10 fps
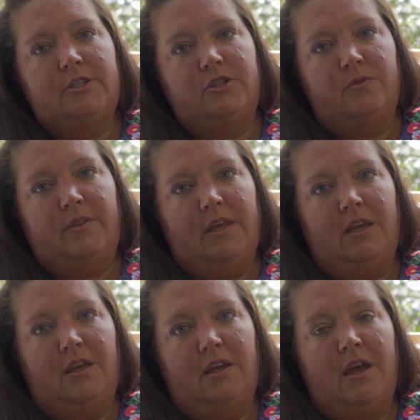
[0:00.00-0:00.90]
to
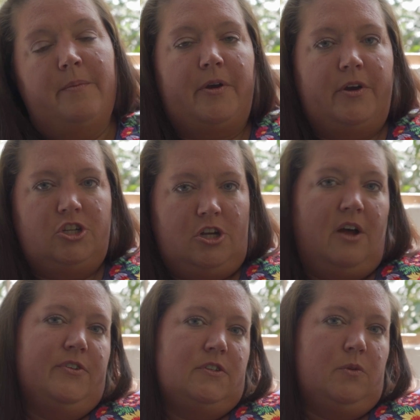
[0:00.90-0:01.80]
the immigration
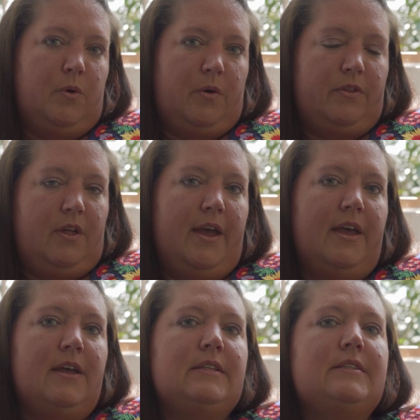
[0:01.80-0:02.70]
office to work with
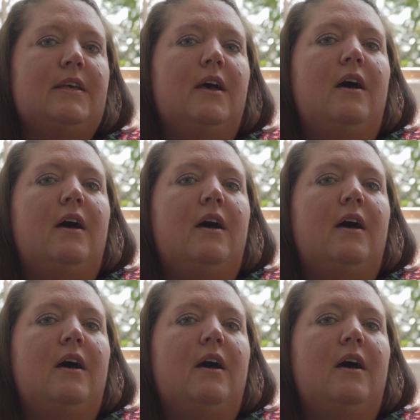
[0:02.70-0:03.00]
clients,